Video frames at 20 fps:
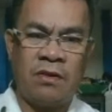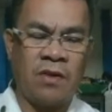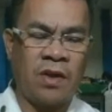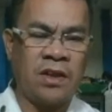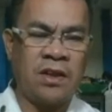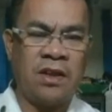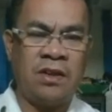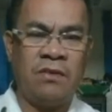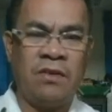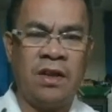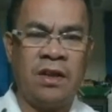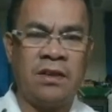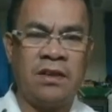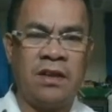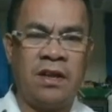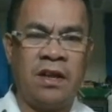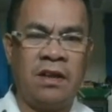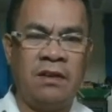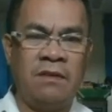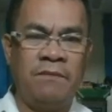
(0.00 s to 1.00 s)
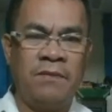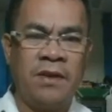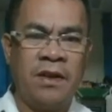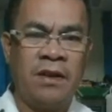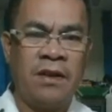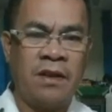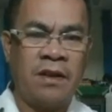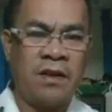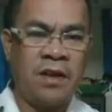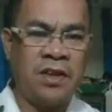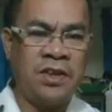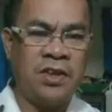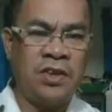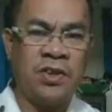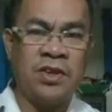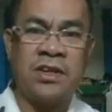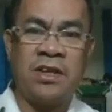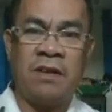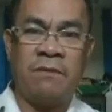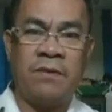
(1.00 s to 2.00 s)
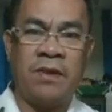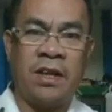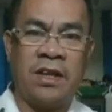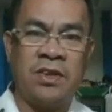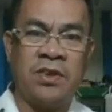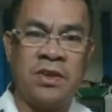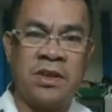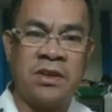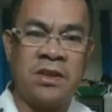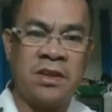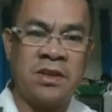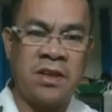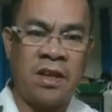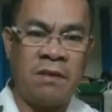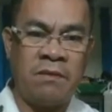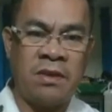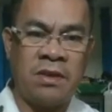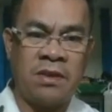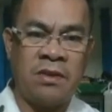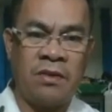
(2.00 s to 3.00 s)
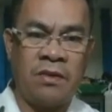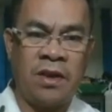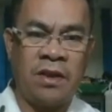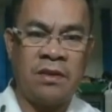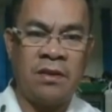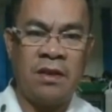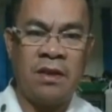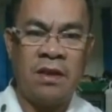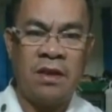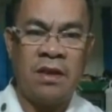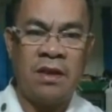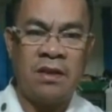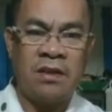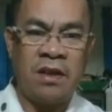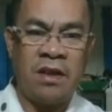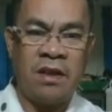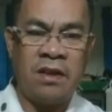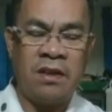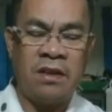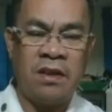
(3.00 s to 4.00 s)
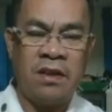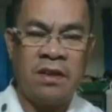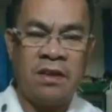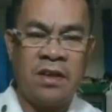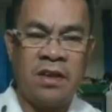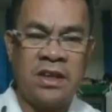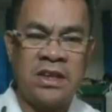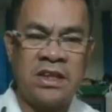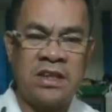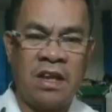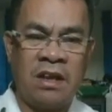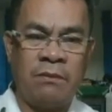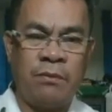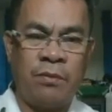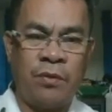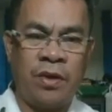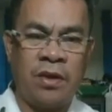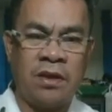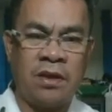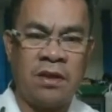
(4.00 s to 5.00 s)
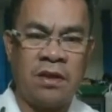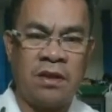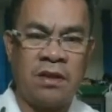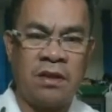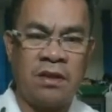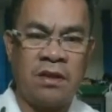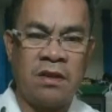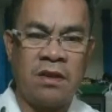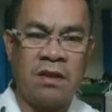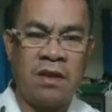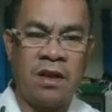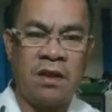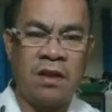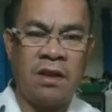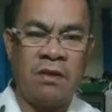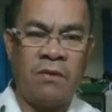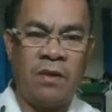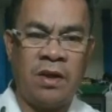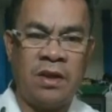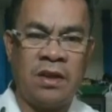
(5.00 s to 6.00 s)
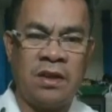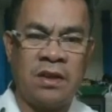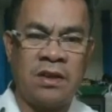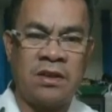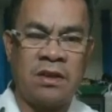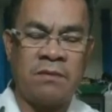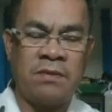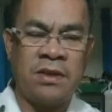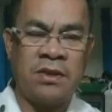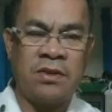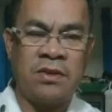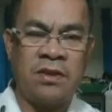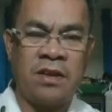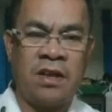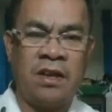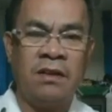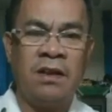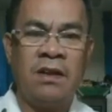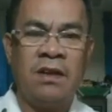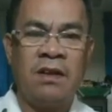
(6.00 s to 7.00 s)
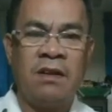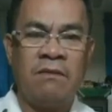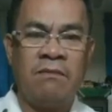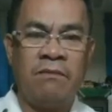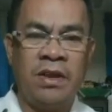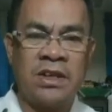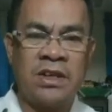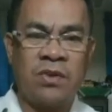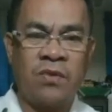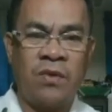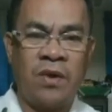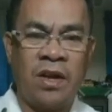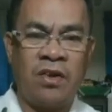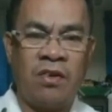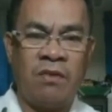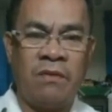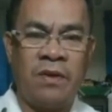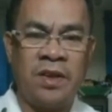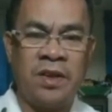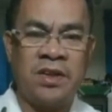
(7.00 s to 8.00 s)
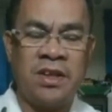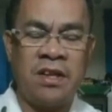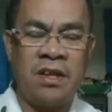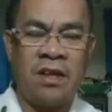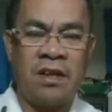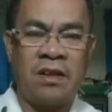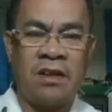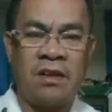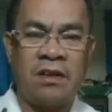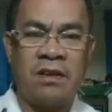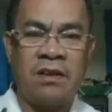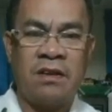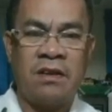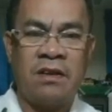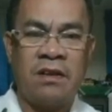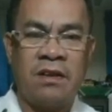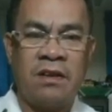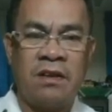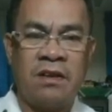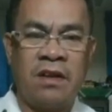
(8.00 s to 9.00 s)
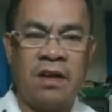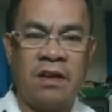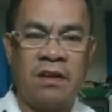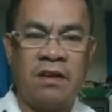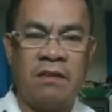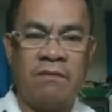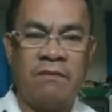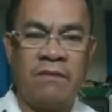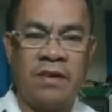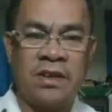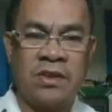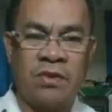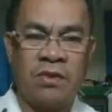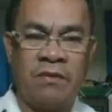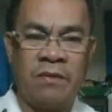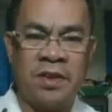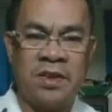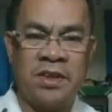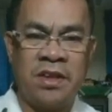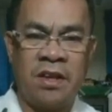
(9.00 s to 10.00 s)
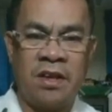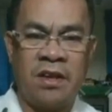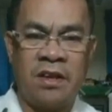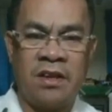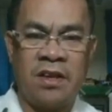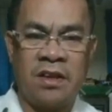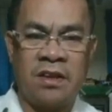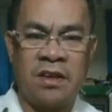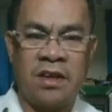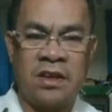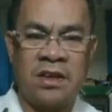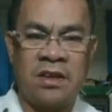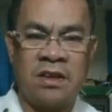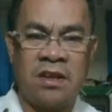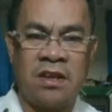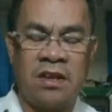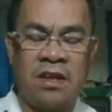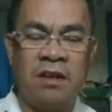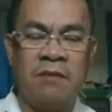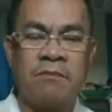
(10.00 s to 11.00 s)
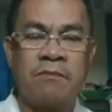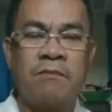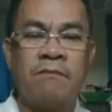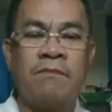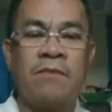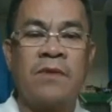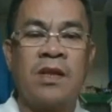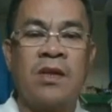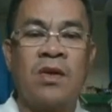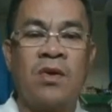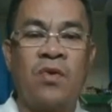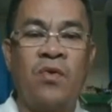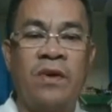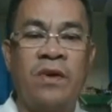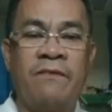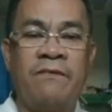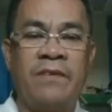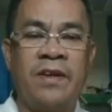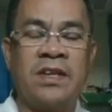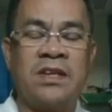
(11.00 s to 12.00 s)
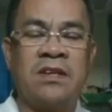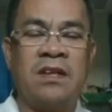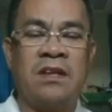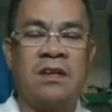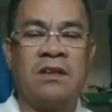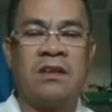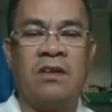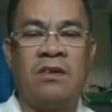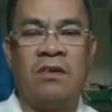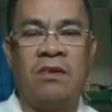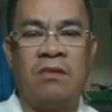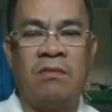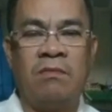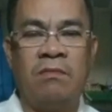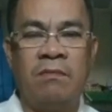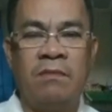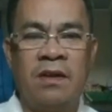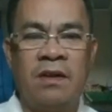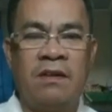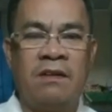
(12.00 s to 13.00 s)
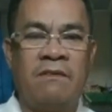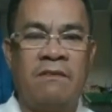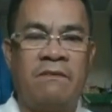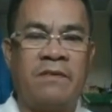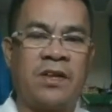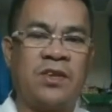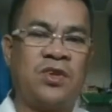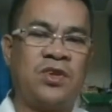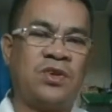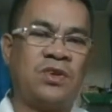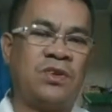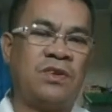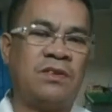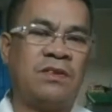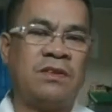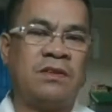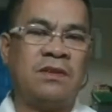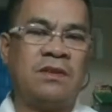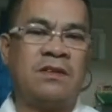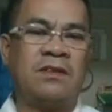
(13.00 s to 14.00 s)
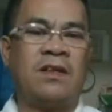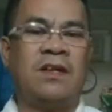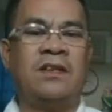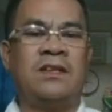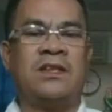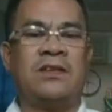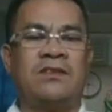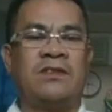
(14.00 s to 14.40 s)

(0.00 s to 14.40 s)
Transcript: look at the unit, then reduce. If the radius is the same, then do it. Then this is 9.81, substitute. Then b square over gr. Then b square over gr, that is the coefficient of friction. Okay, so